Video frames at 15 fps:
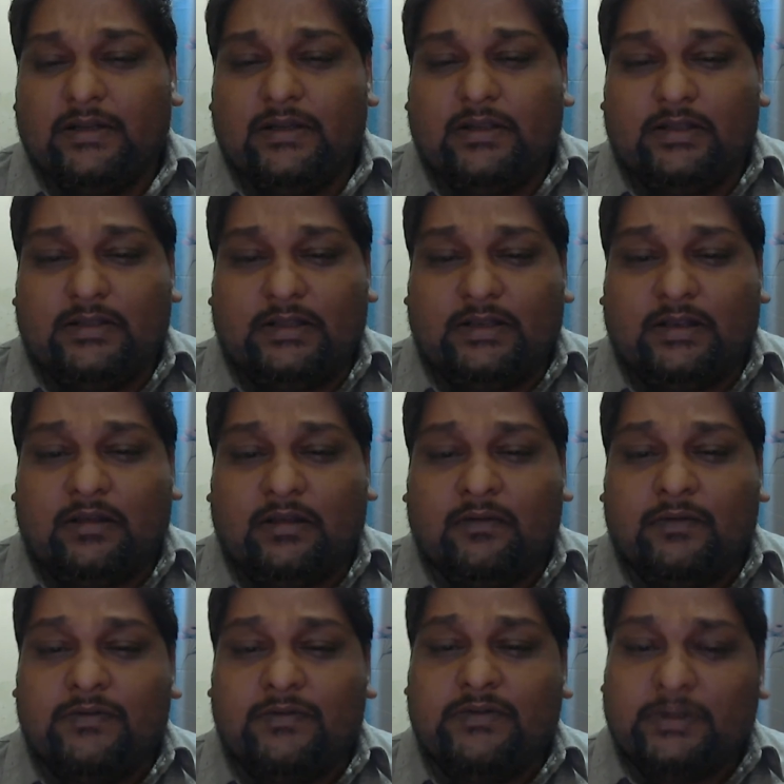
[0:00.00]
the love
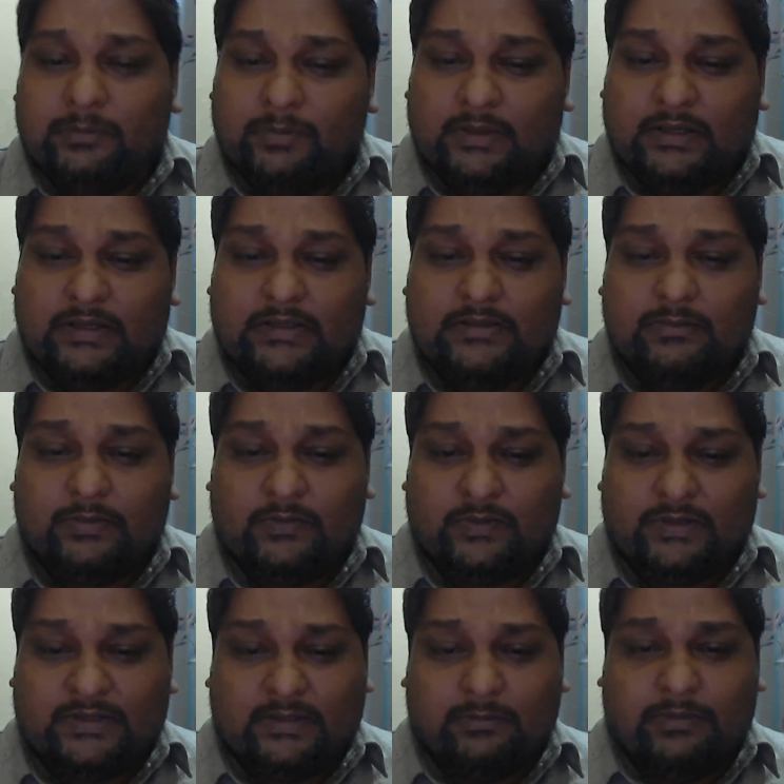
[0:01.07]
of siblings, between
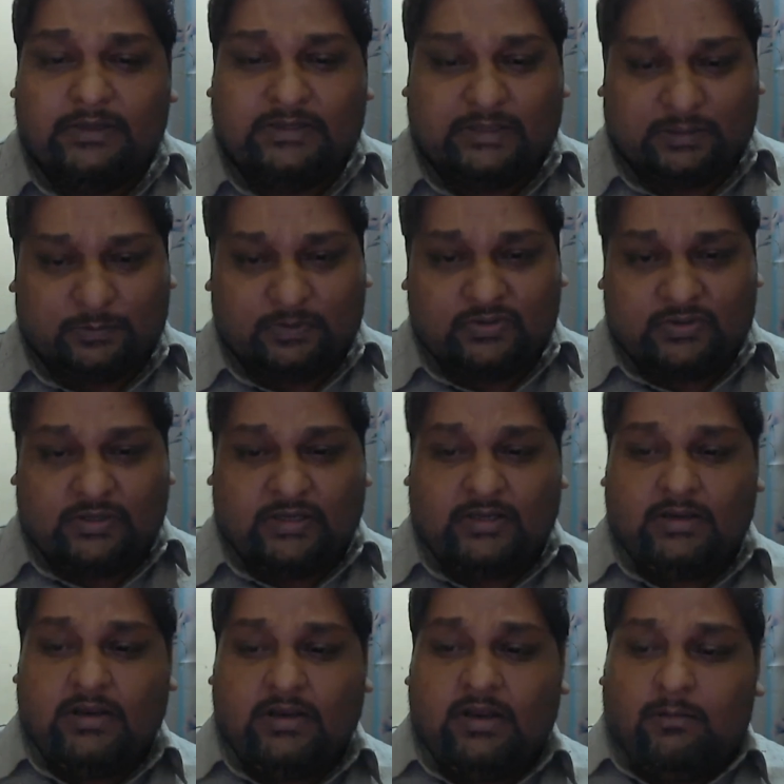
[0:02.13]
siblings, especially
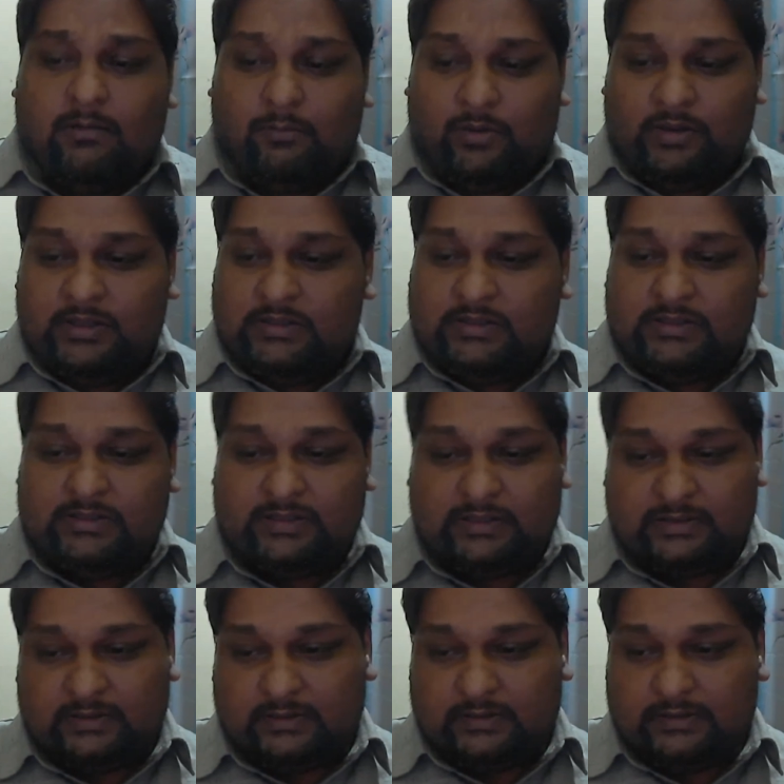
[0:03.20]
brothers and
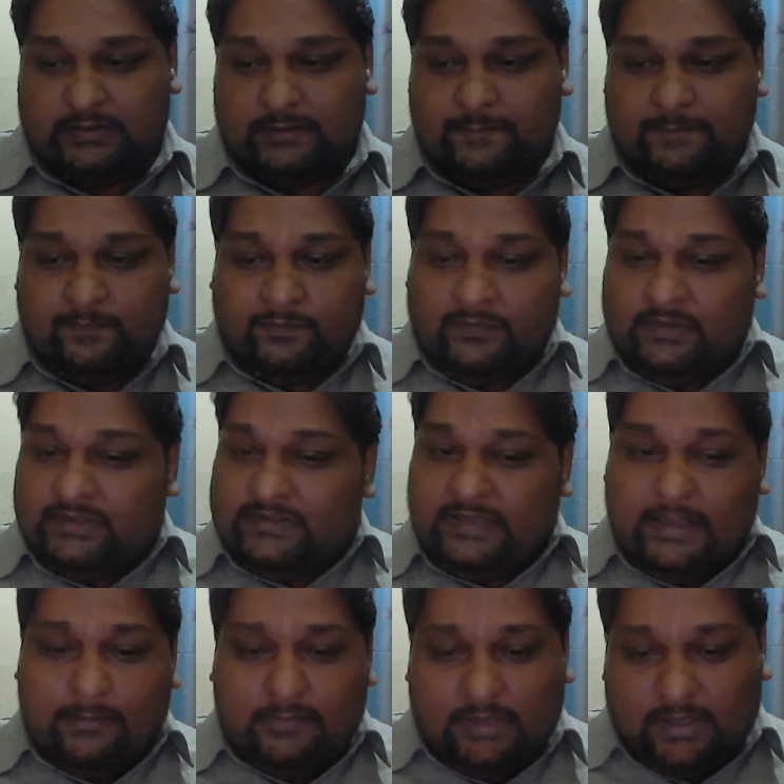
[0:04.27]
sisters.
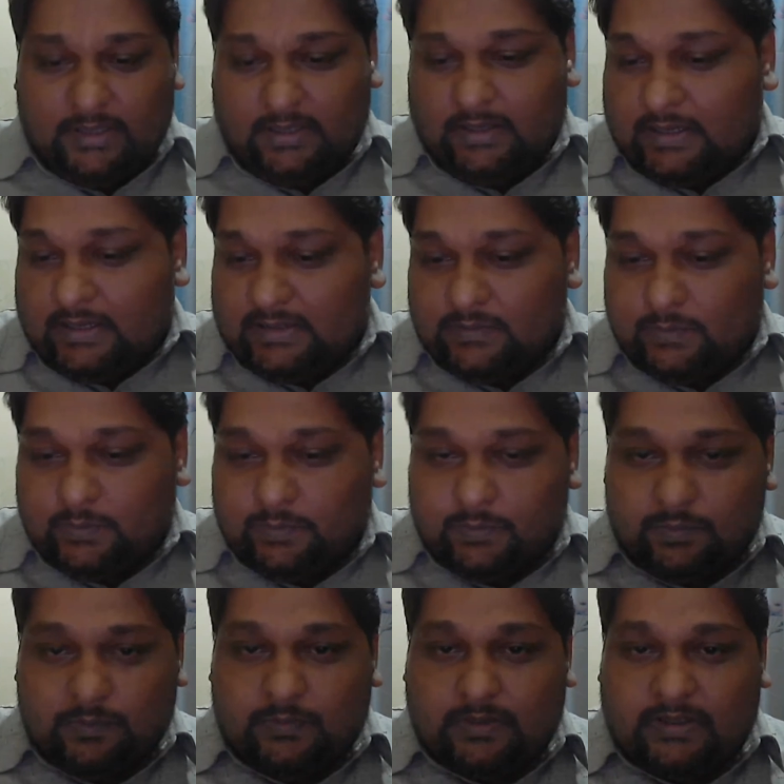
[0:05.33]
Same thing as
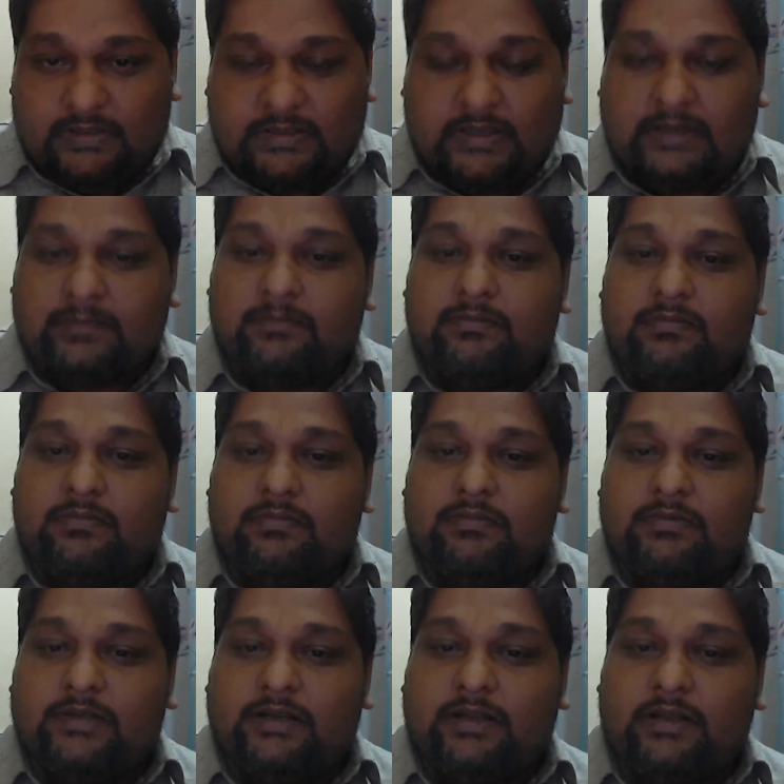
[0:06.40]
I
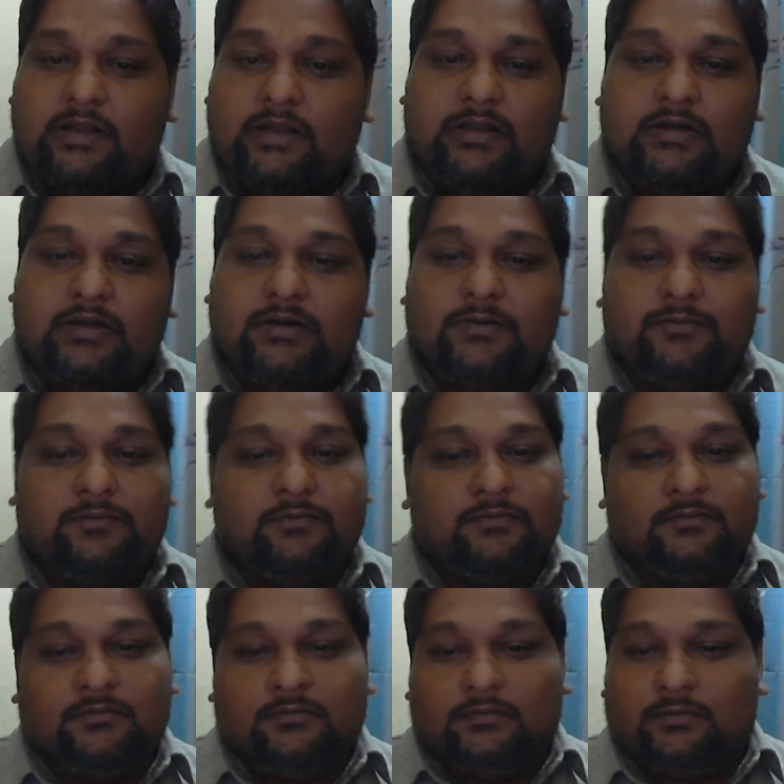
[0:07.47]
said earlier,
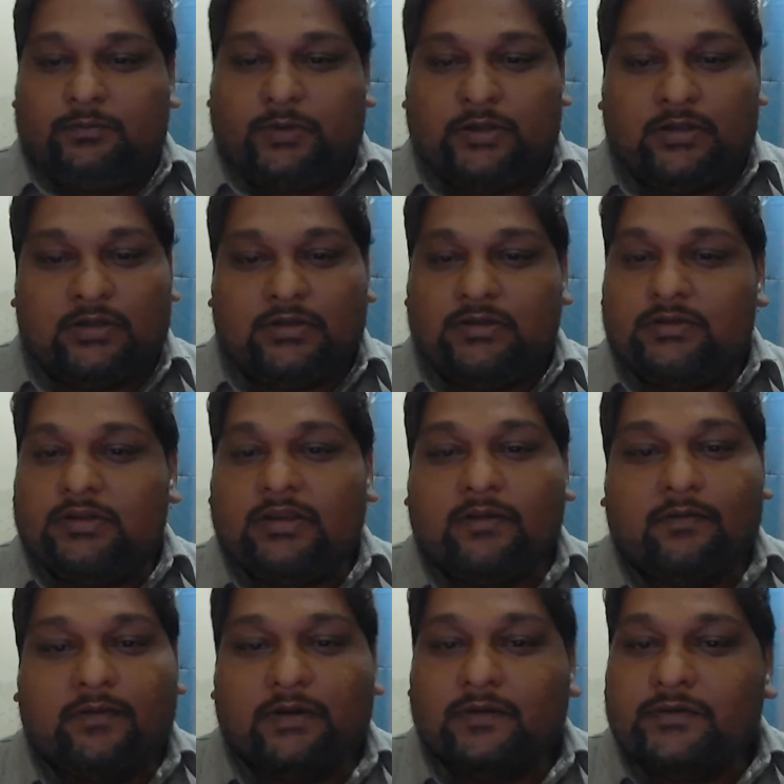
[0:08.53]
brothers
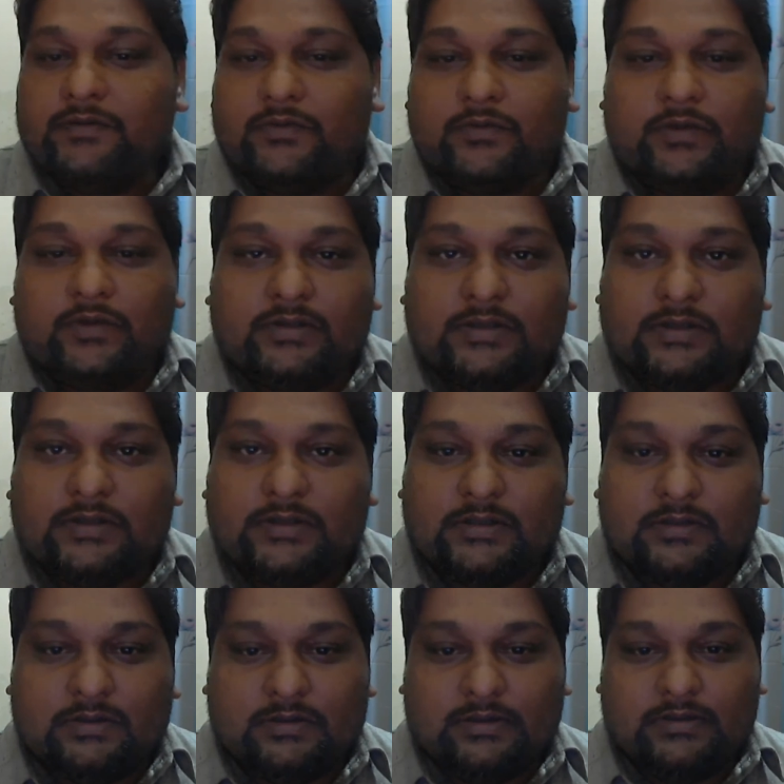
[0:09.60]
give gifts to the
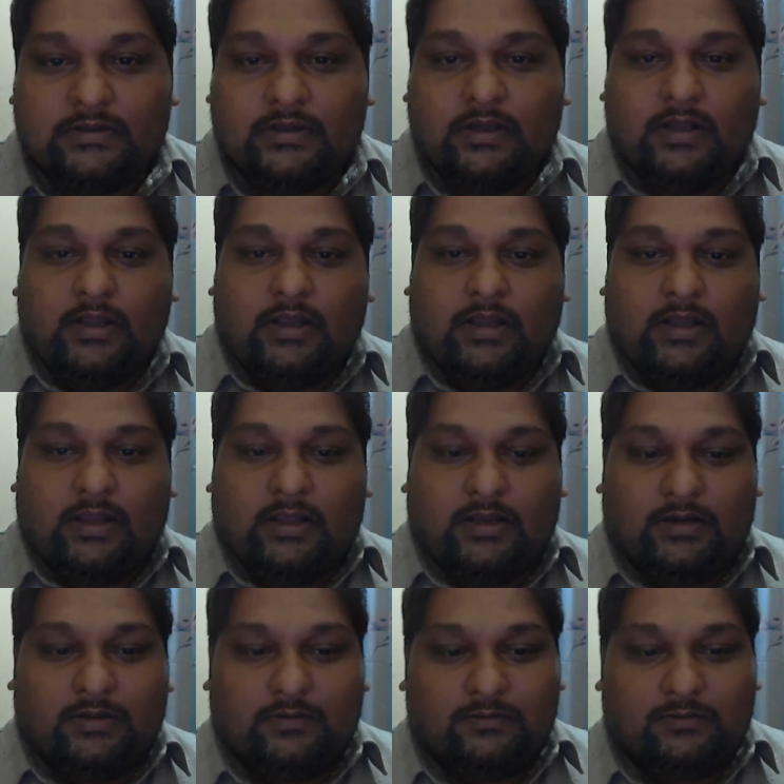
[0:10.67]
sisters, and